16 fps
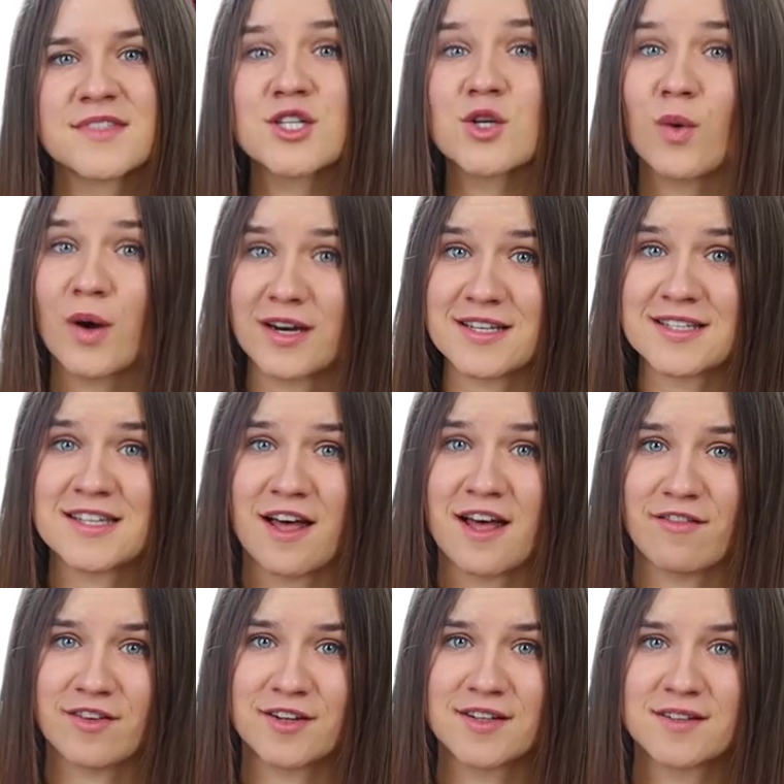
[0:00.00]

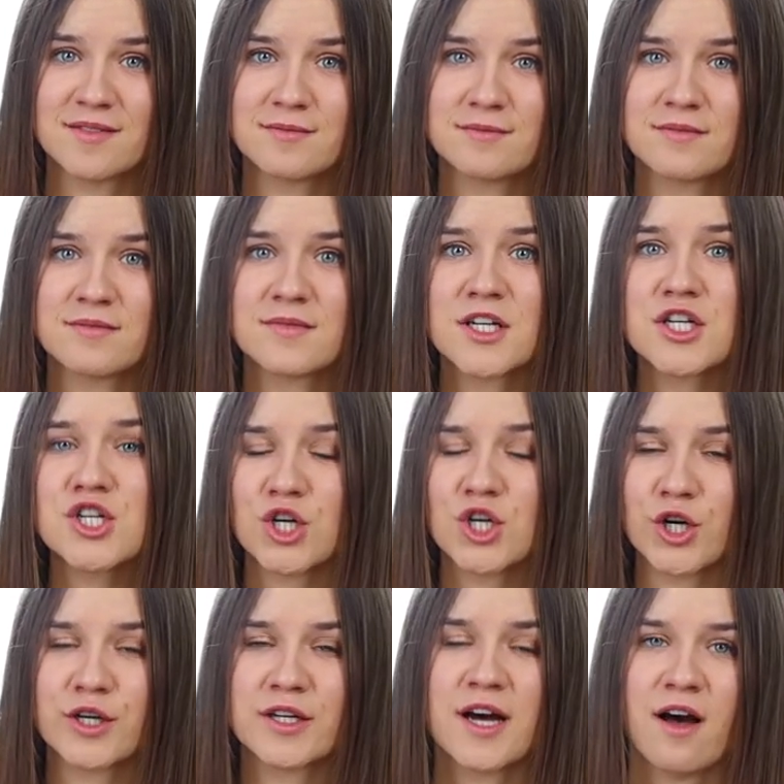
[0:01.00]
27.
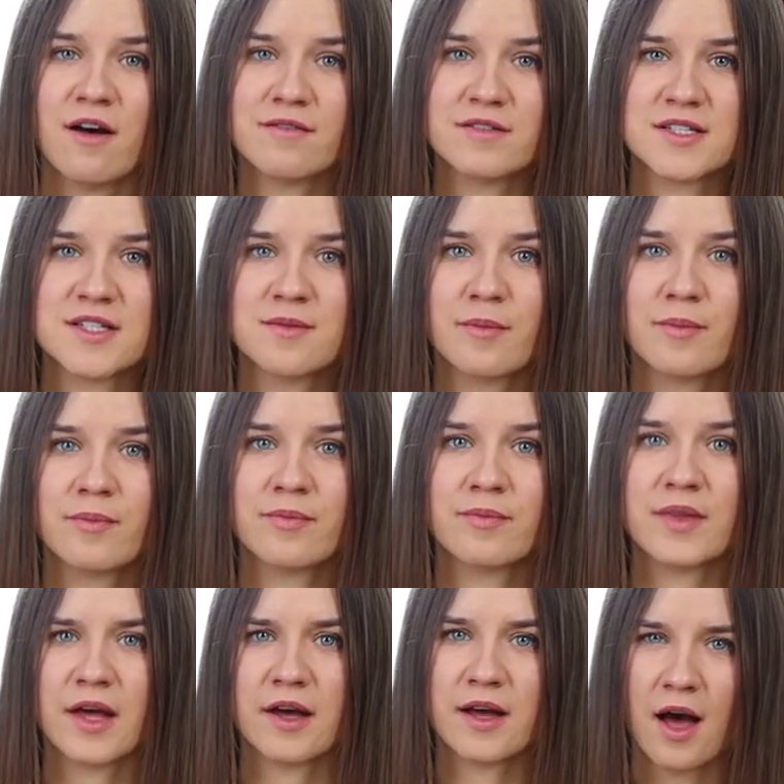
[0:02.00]
Shirt cuffs.
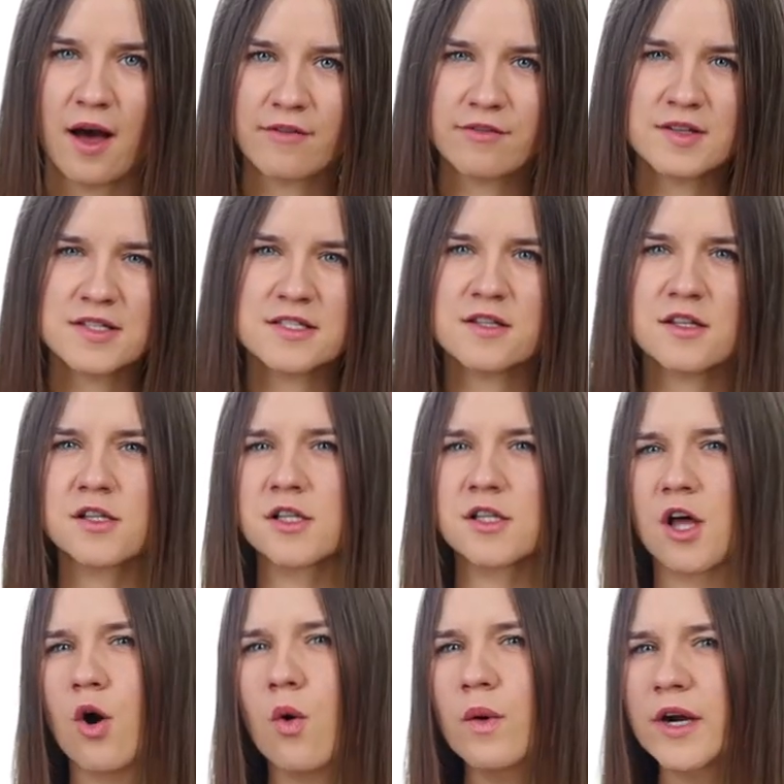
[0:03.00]
A cuff is the
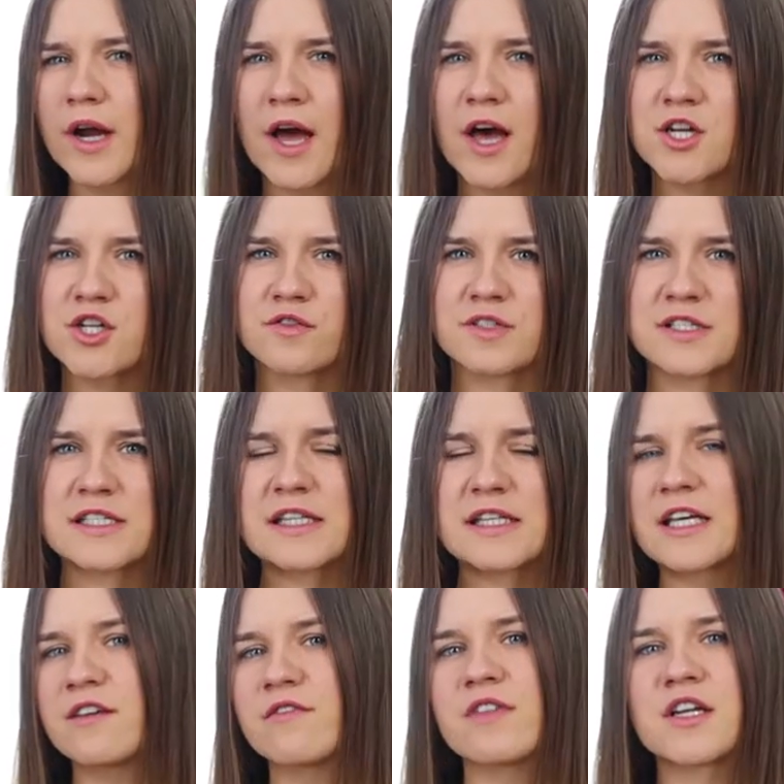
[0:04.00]
lower edge of a
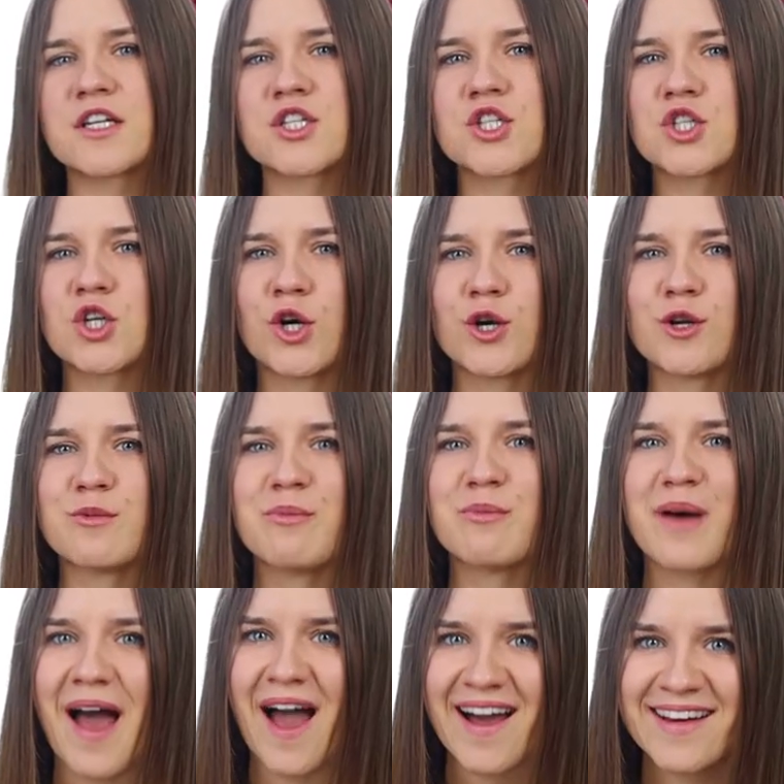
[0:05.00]
sleeve that is turned
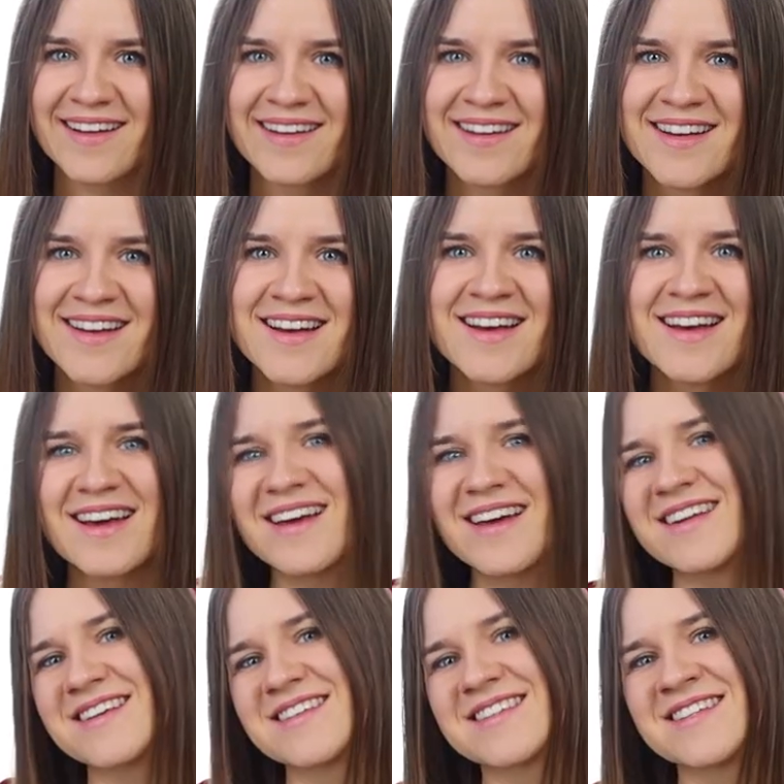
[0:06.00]
back.
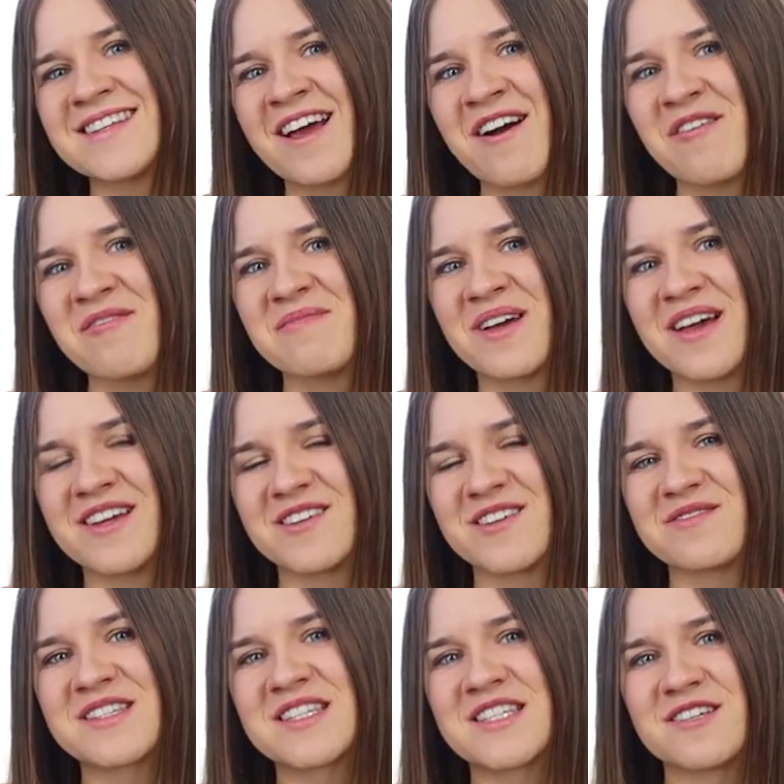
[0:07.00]
It is now made
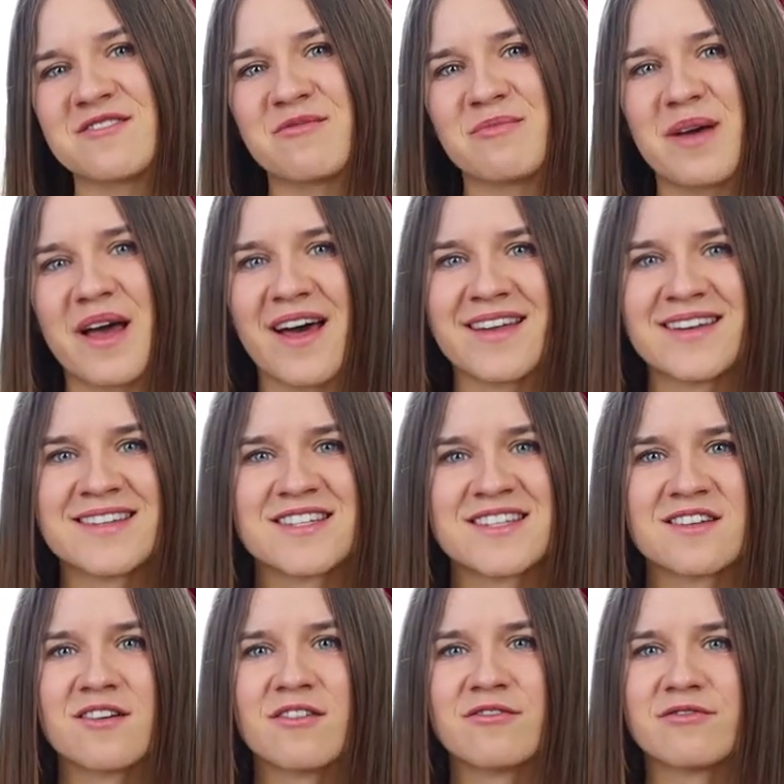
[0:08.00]
of stiff bands
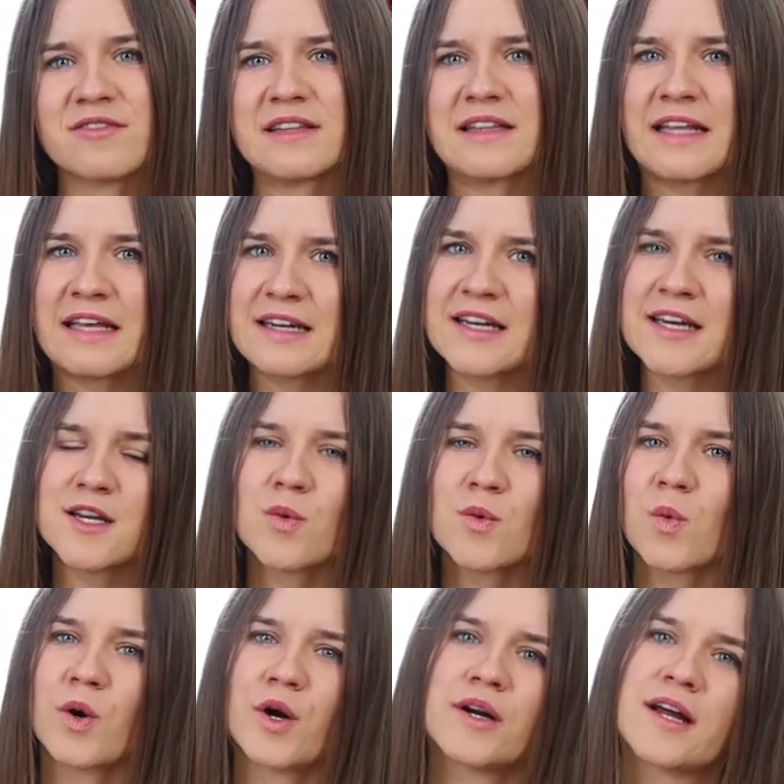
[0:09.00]
of linen
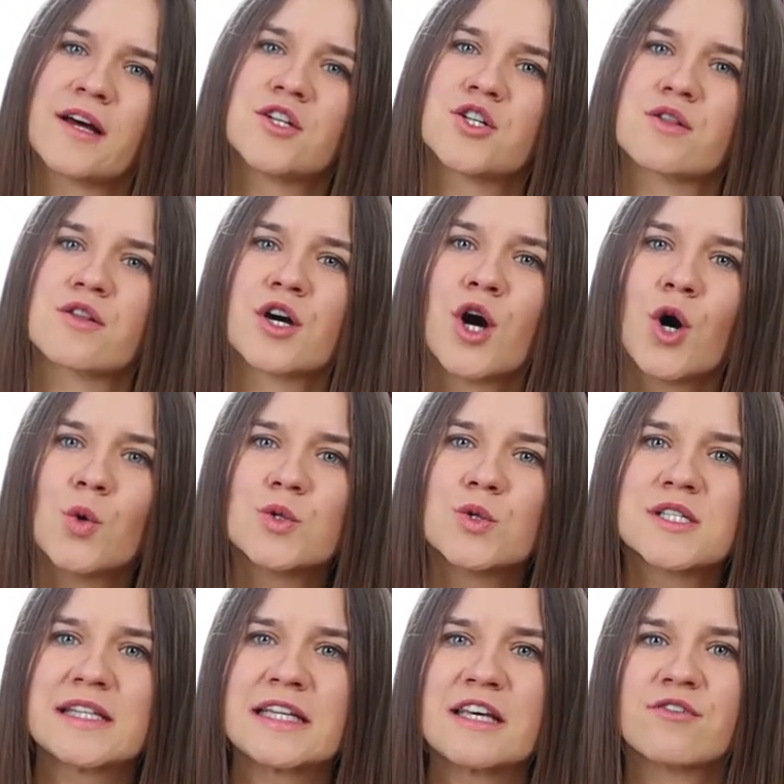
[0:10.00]
worn under the coat
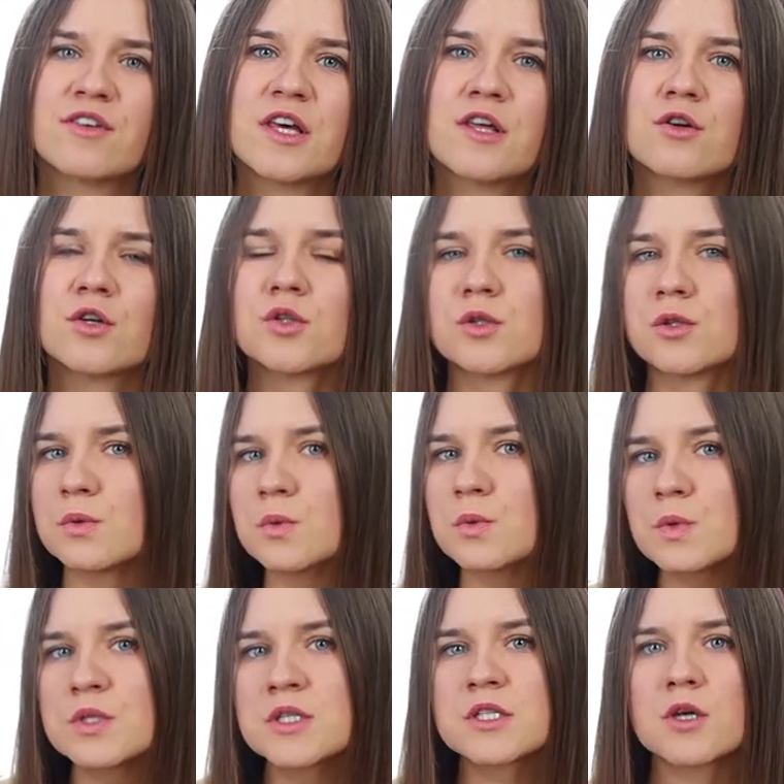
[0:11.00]
sleeve, either
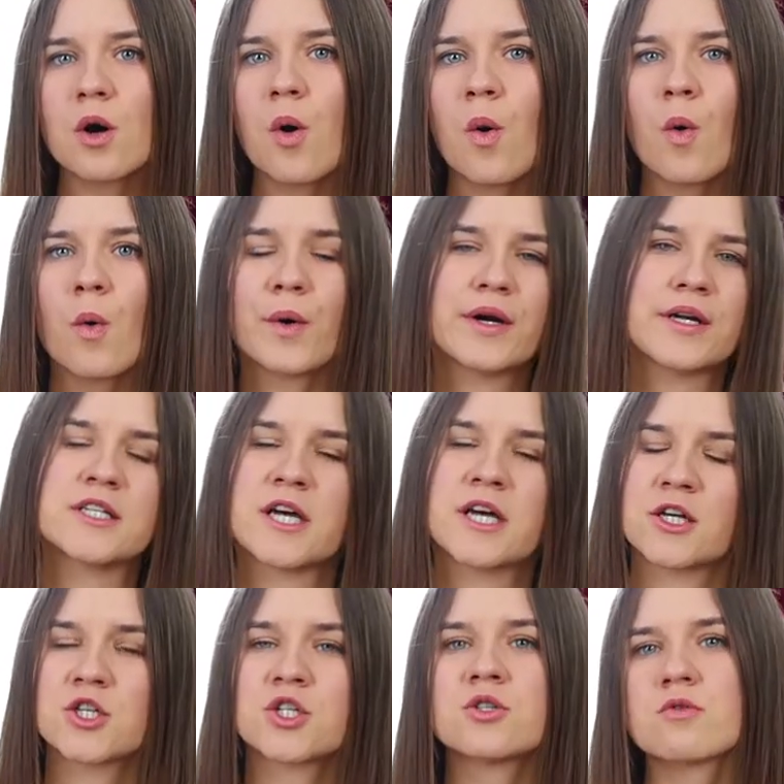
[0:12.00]
loose or
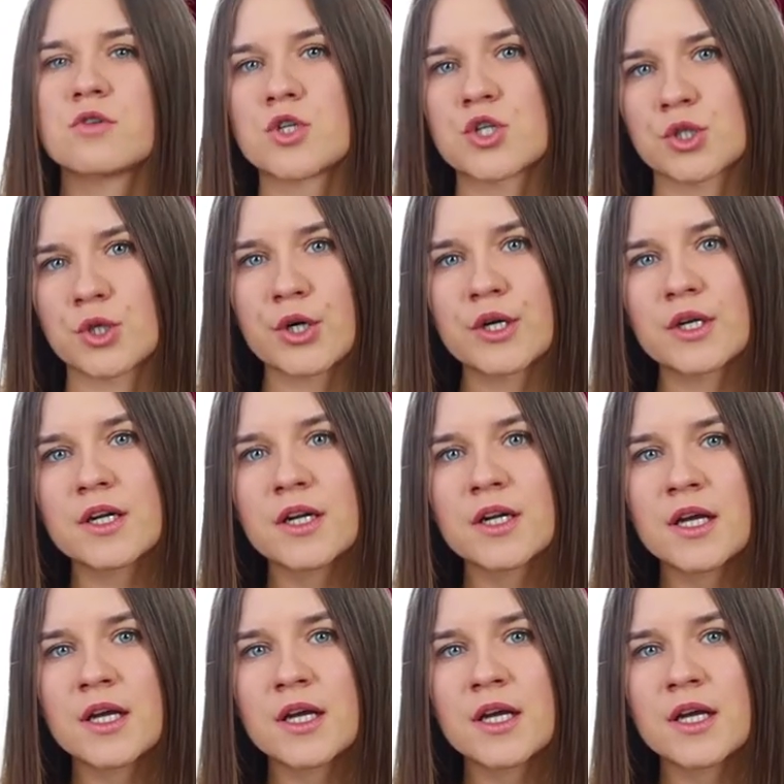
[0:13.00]
attached to the shirt.